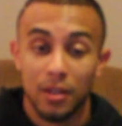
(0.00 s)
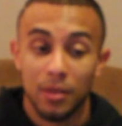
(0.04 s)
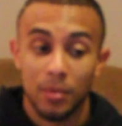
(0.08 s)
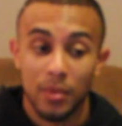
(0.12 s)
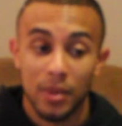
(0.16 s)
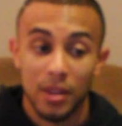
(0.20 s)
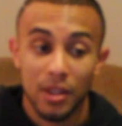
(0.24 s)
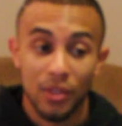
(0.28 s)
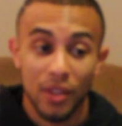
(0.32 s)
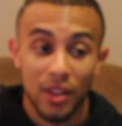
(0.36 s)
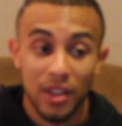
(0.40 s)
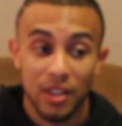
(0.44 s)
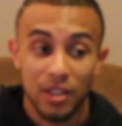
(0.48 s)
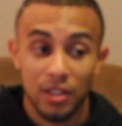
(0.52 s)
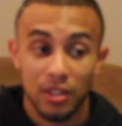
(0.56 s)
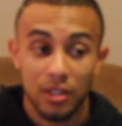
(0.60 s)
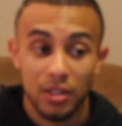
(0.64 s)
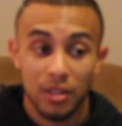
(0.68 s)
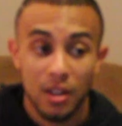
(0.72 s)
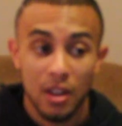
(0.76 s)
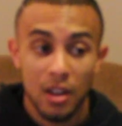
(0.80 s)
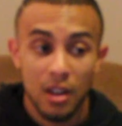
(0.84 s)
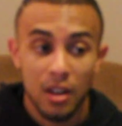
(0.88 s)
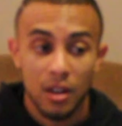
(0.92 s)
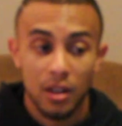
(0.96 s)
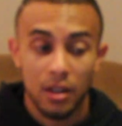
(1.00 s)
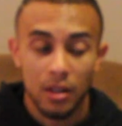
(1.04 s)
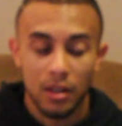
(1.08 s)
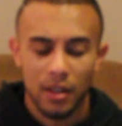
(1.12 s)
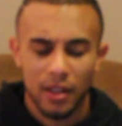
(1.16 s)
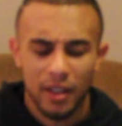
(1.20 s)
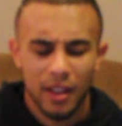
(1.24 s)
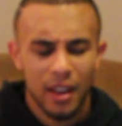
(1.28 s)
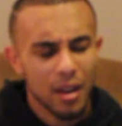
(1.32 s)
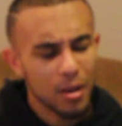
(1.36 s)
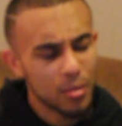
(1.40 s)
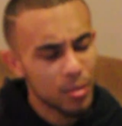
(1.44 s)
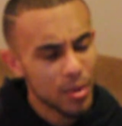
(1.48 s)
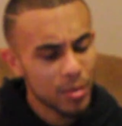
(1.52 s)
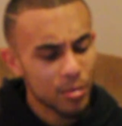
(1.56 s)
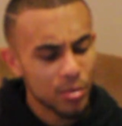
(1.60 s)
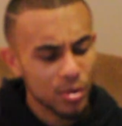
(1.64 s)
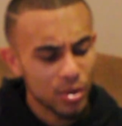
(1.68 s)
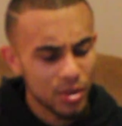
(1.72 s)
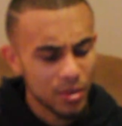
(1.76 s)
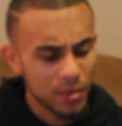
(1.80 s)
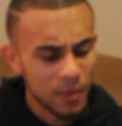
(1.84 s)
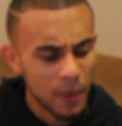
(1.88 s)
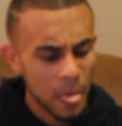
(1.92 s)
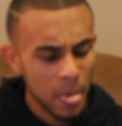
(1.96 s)
He landed, I can't
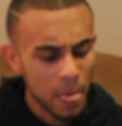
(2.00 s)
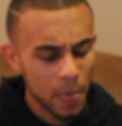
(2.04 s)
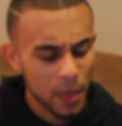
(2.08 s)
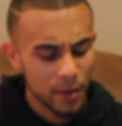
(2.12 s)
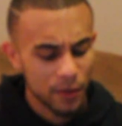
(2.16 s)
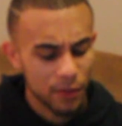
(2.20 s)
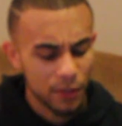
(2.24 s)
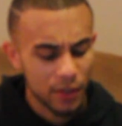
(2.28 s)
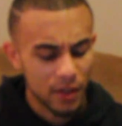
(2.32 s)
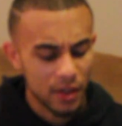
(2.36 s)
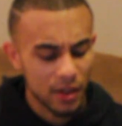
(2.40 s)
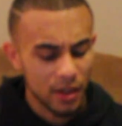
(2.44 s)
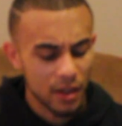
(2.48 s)
remember if